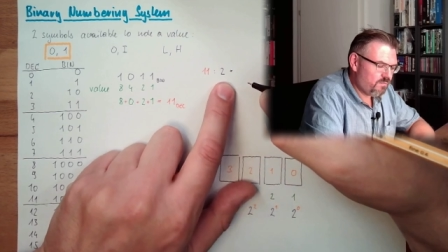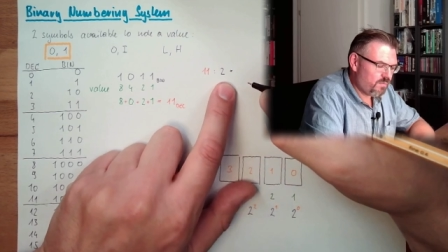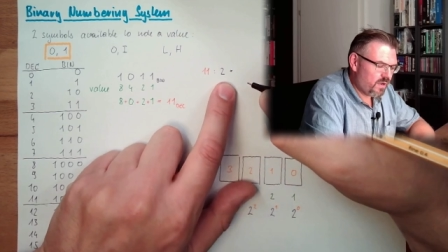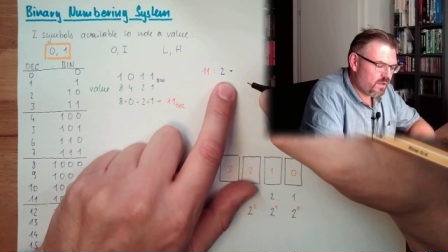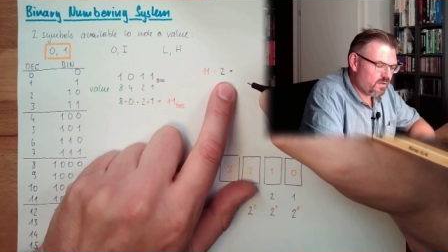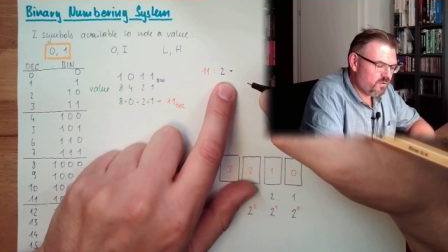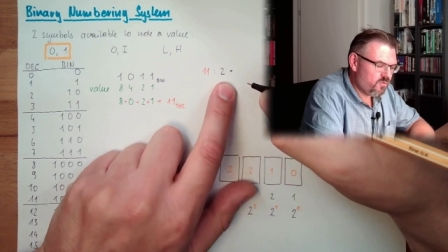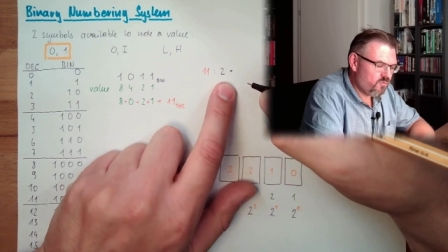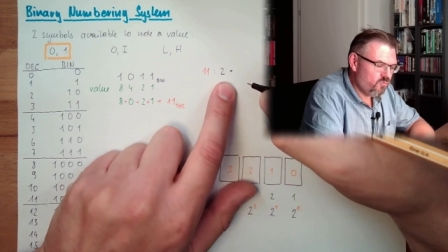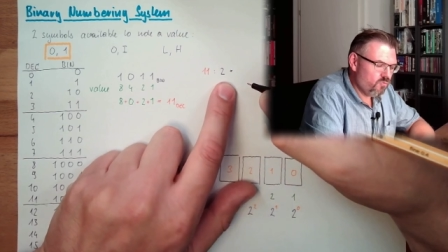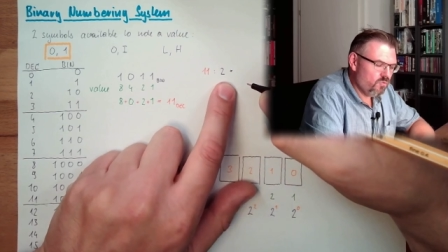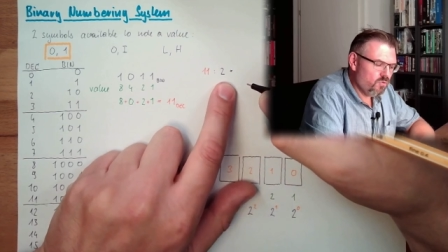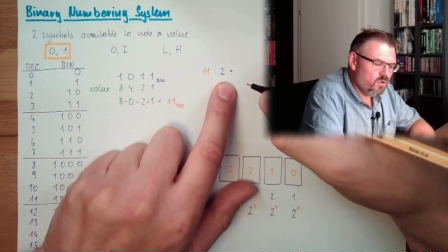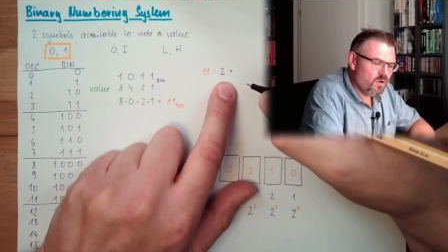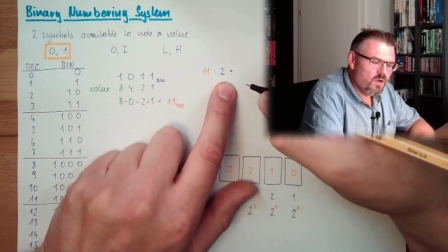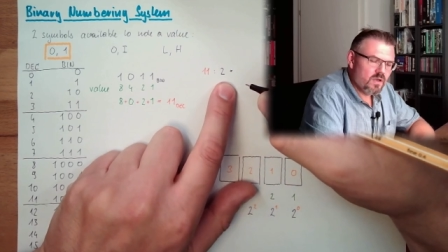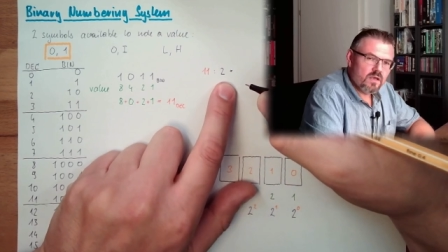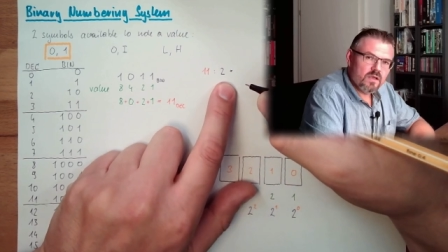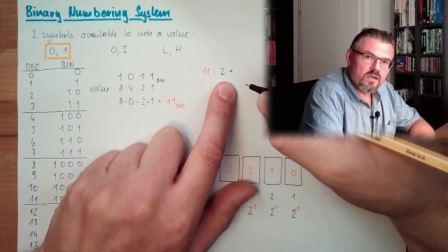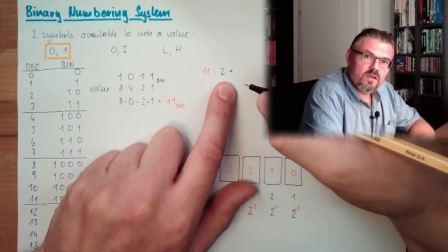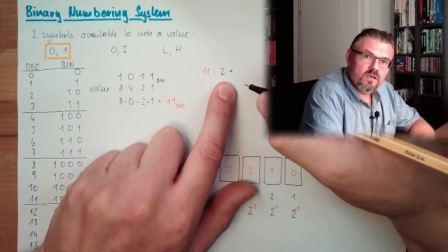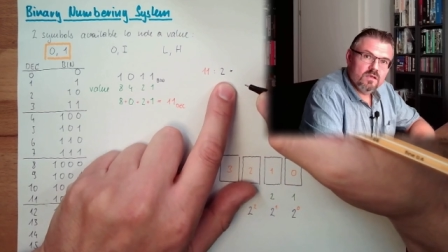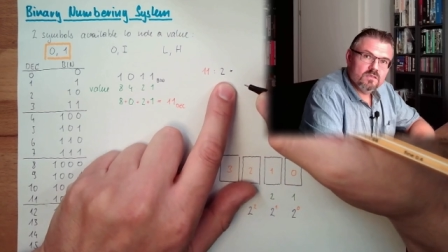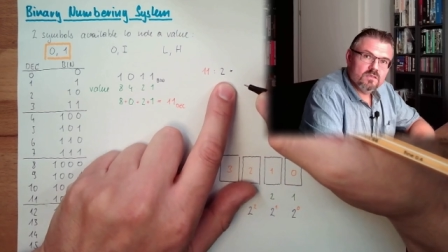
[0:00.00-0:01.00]
by 2
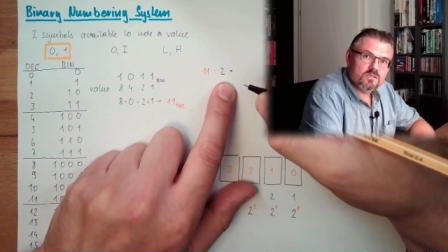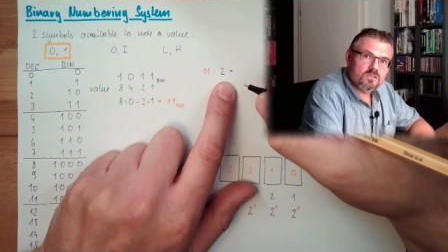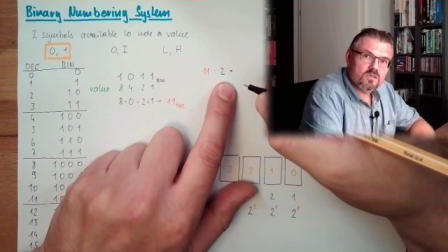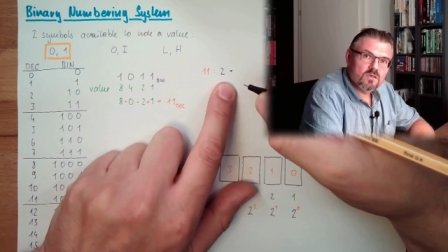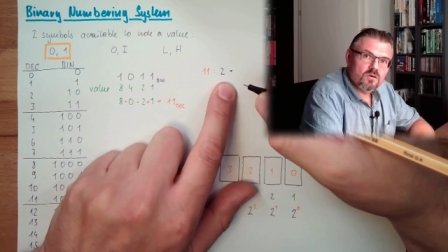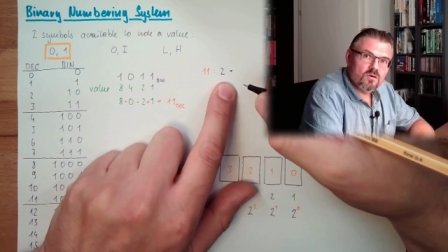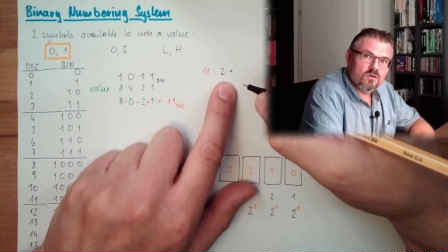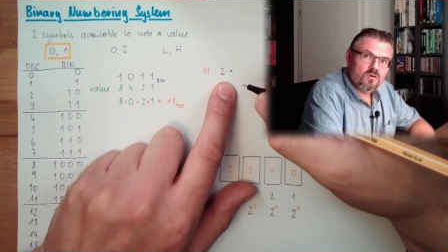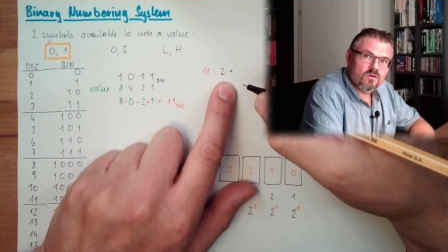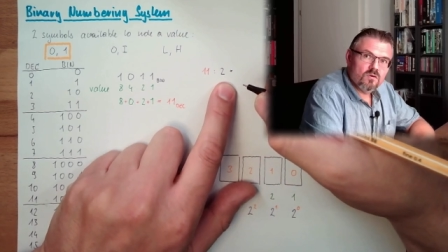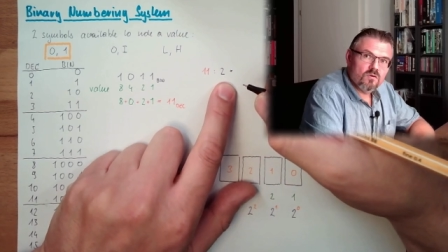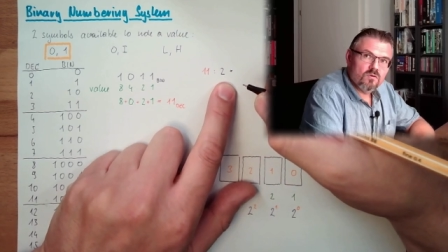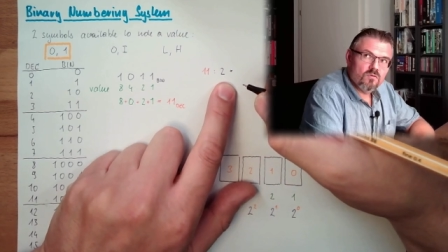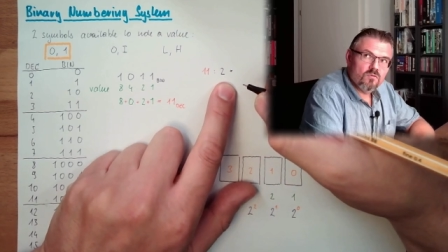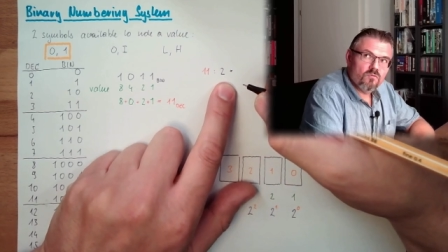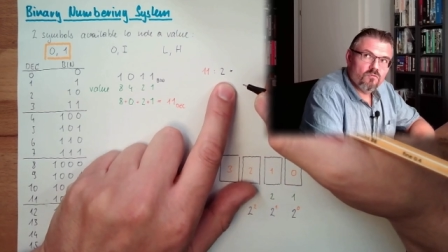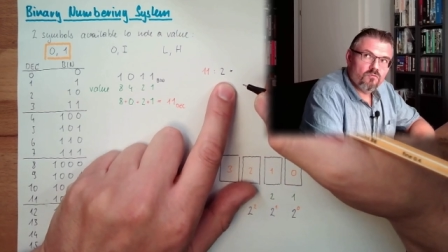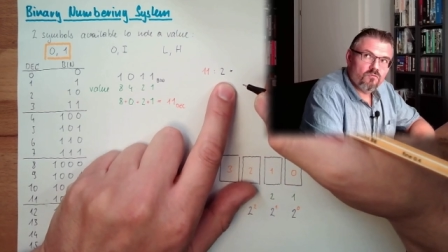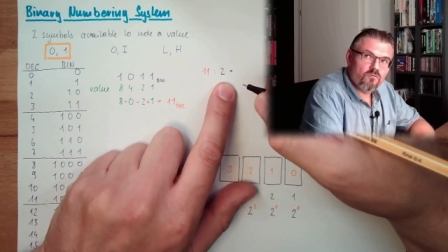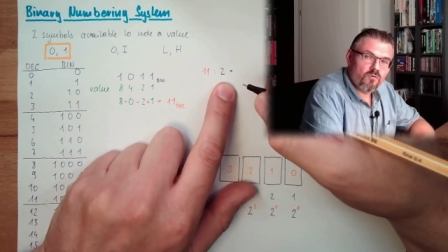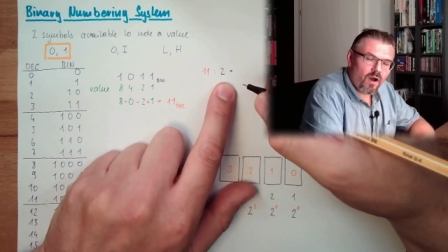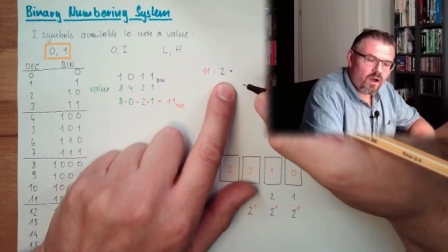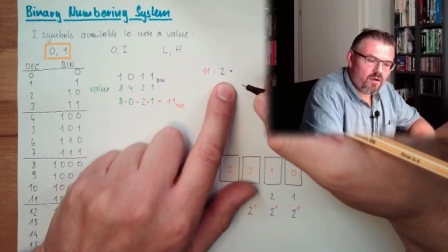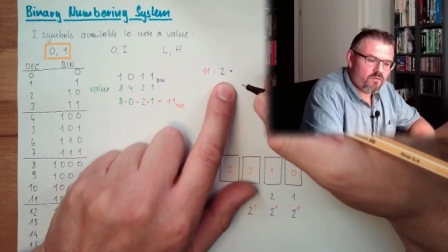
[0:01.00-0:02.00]
is
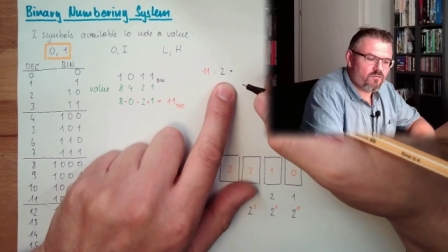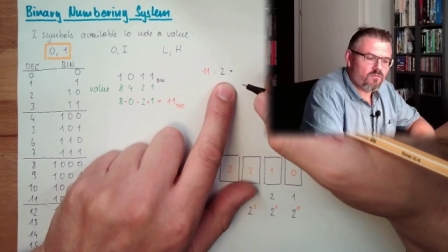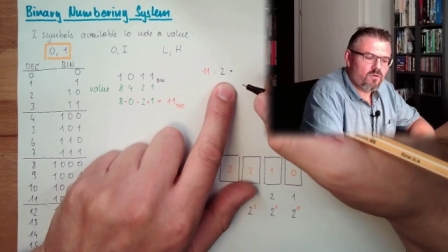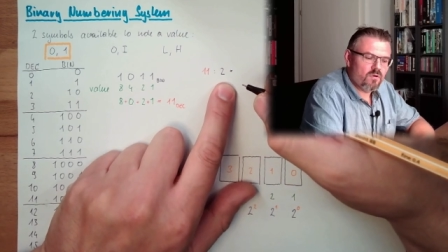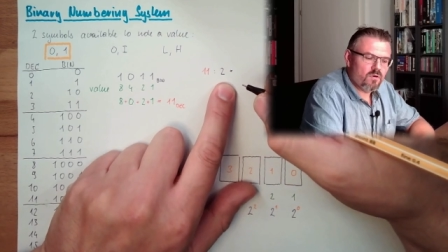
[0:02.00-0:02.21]
5.